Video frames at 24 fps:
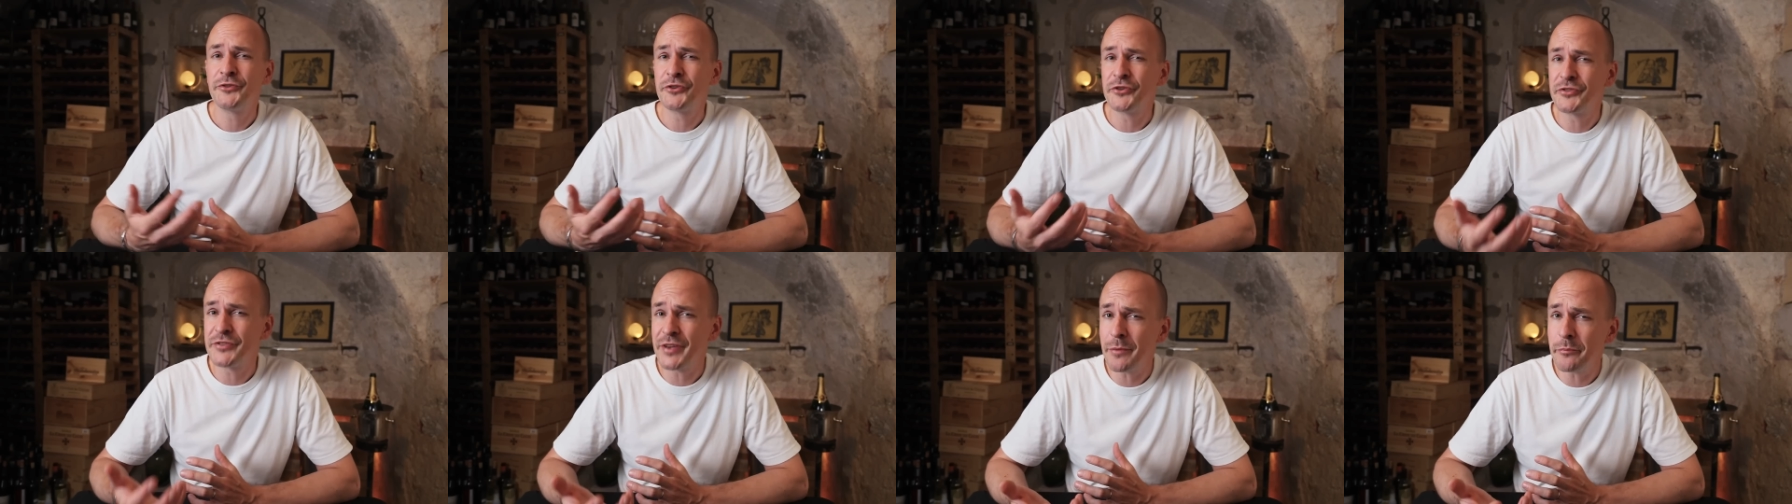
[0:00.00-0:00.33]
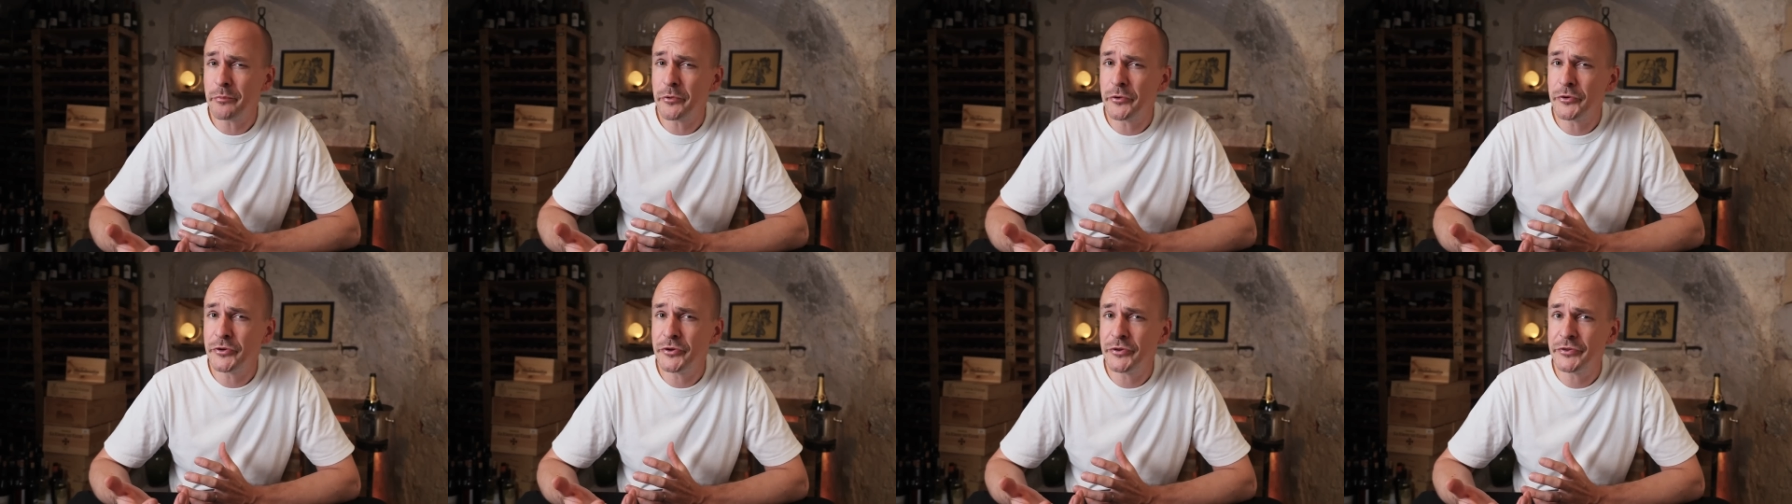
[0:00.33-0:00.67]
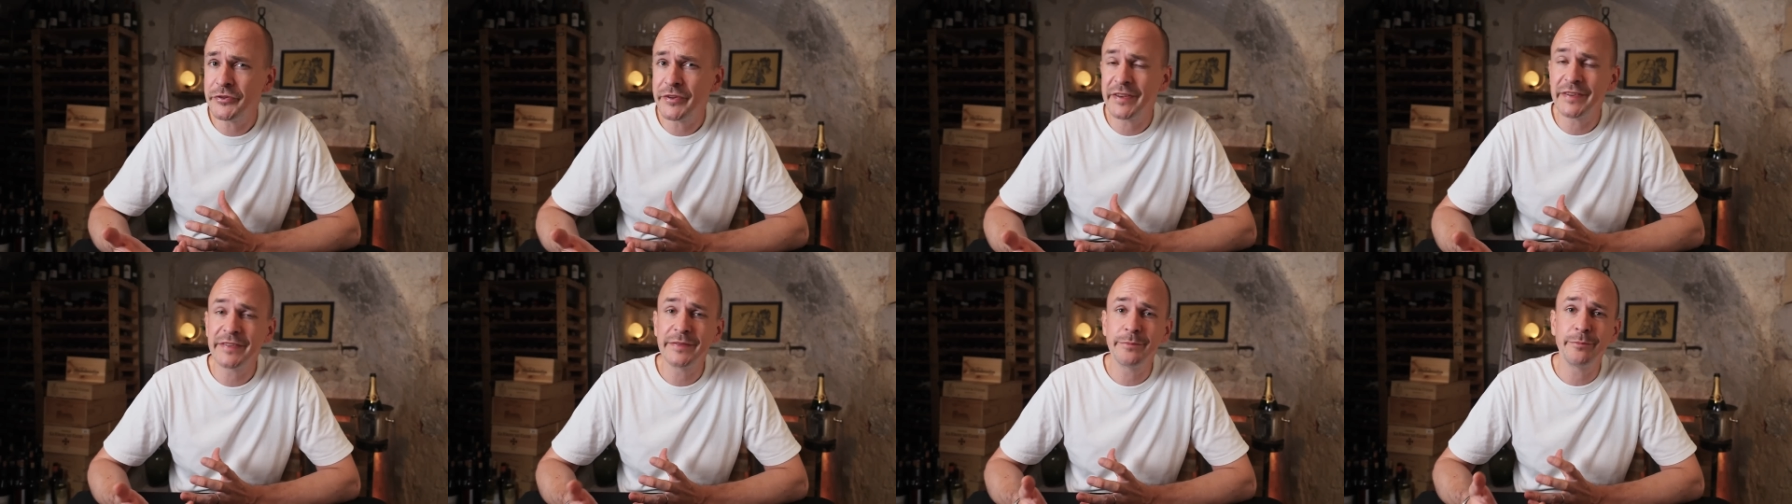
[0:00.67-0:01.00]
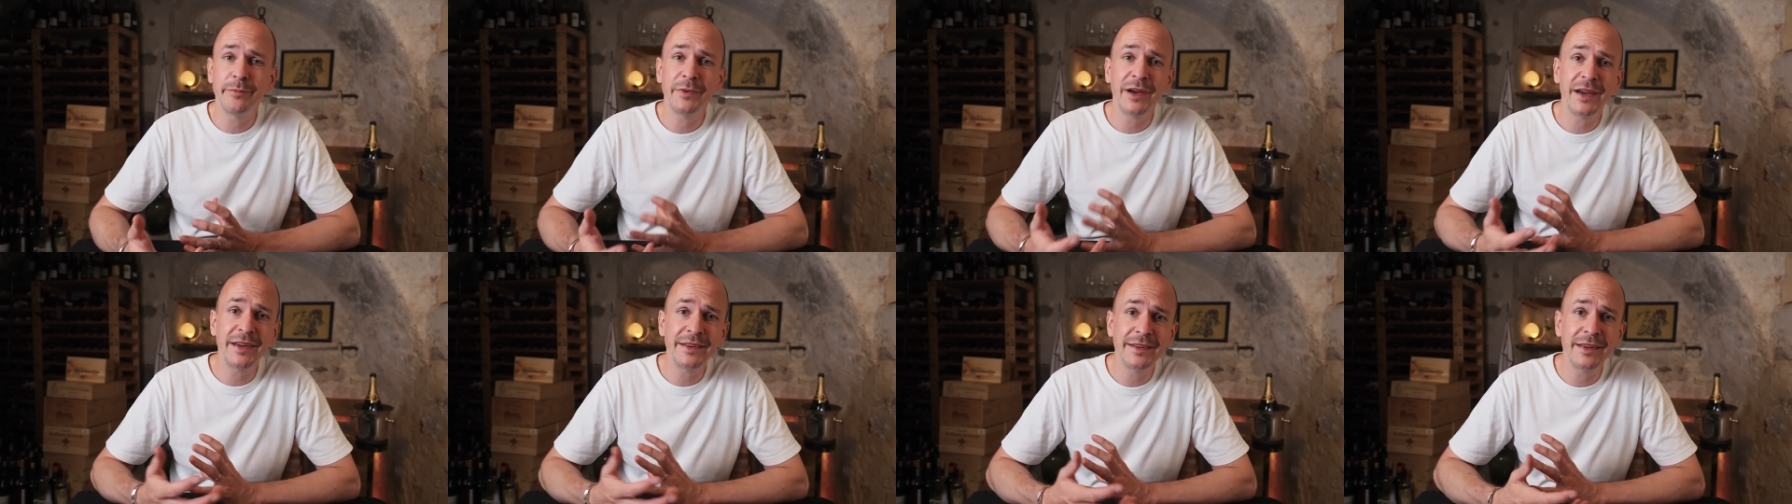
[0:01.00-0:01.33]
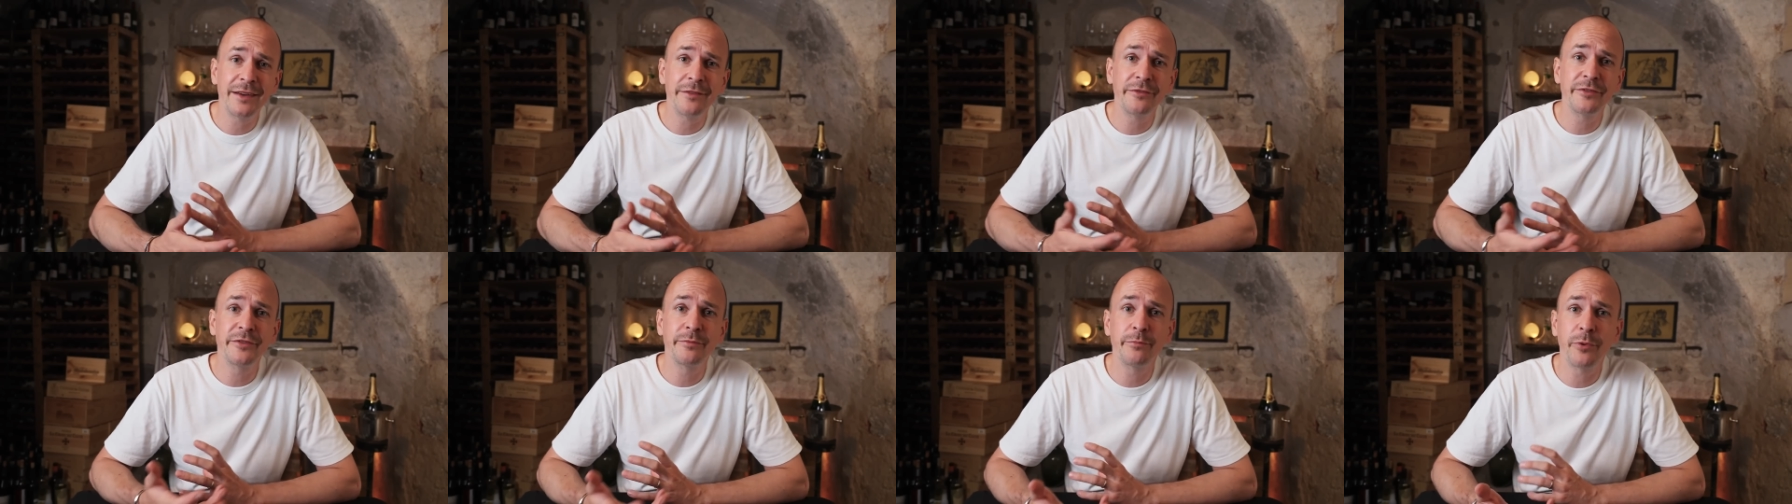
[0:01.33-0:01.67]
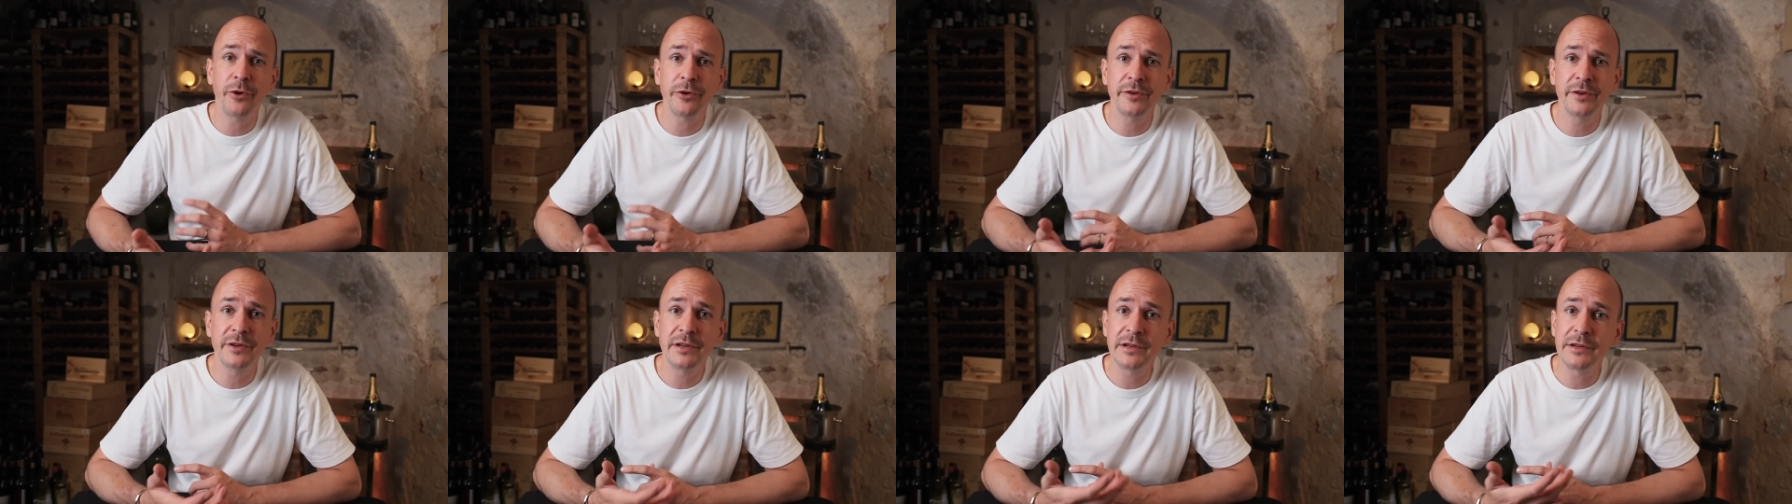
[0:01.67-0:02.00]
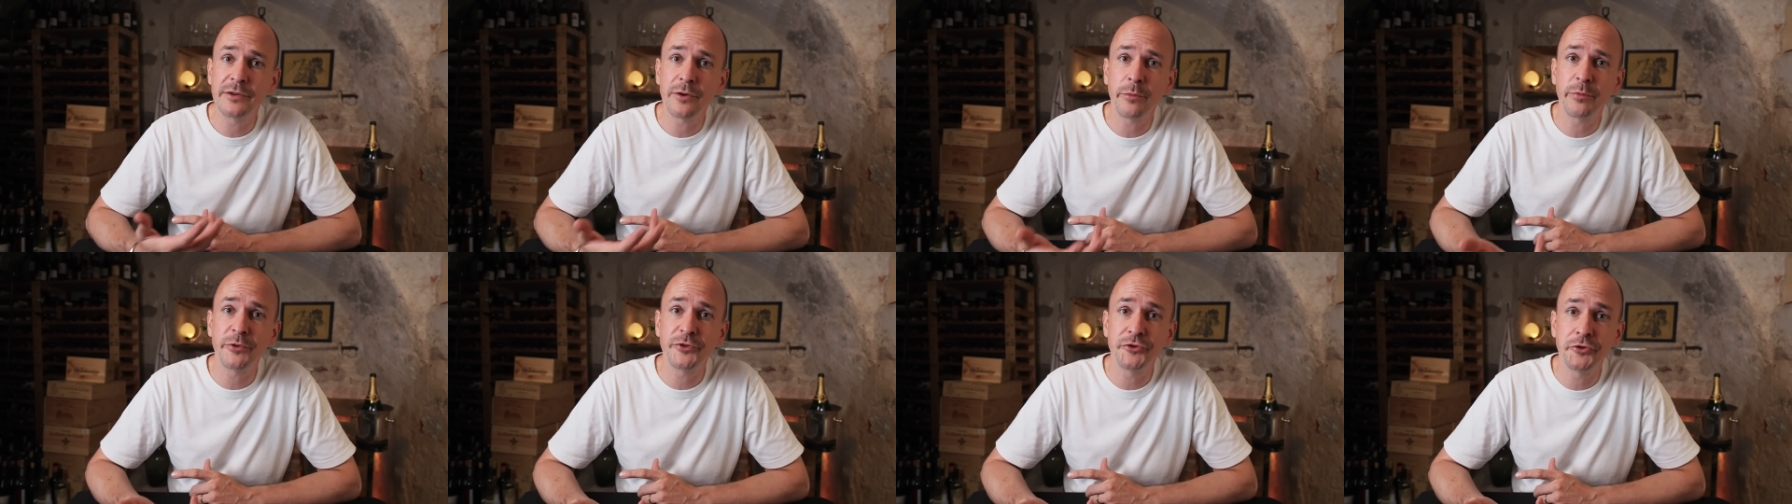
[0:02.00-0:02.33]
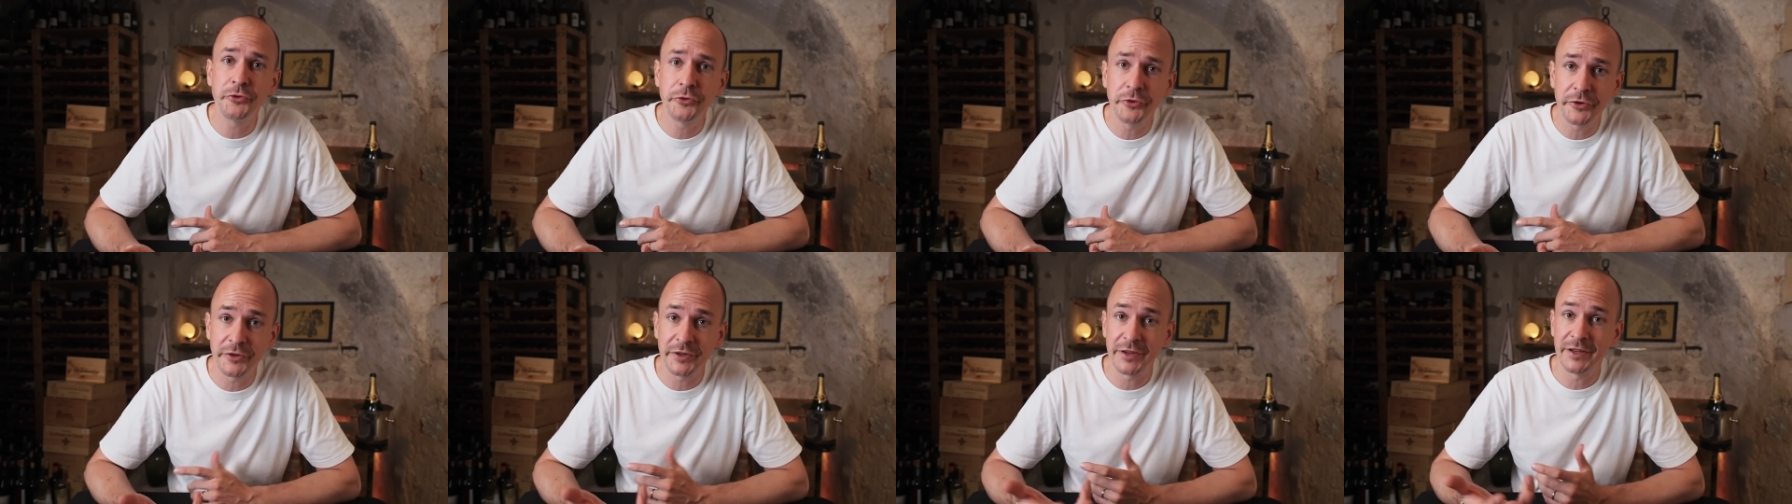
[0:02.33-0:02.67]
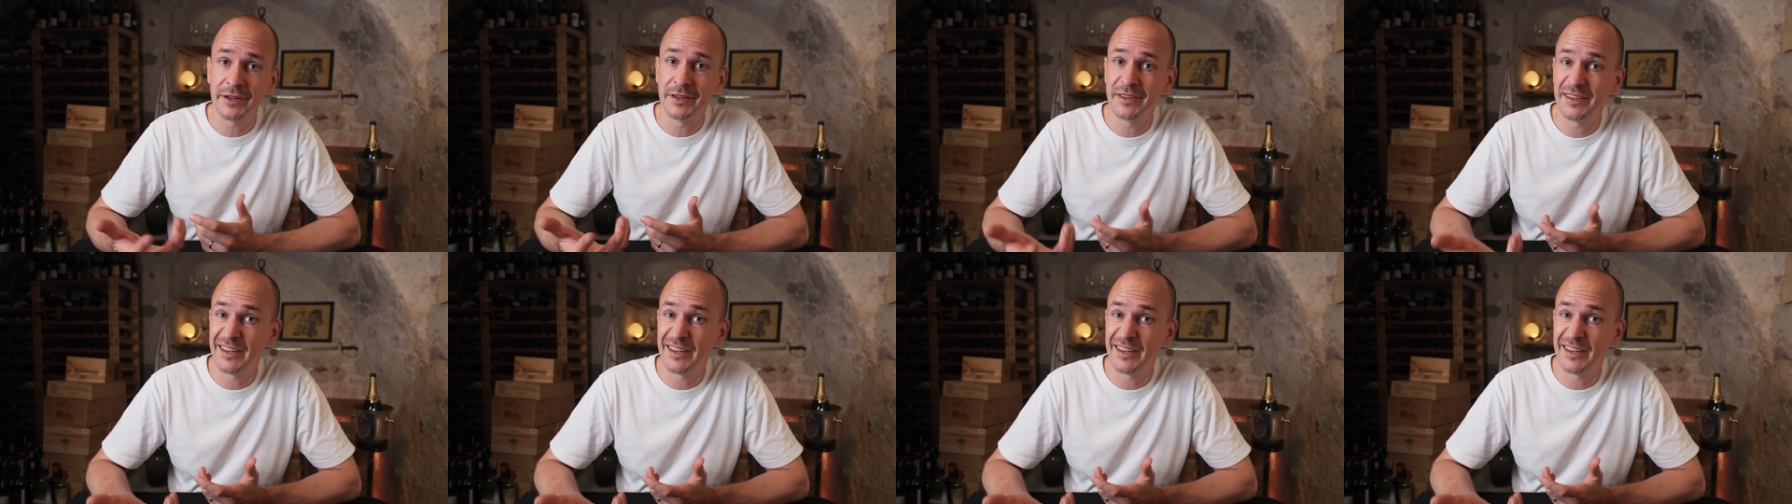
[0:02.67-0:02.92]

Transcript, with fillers: so some producers might have spotted an opportunity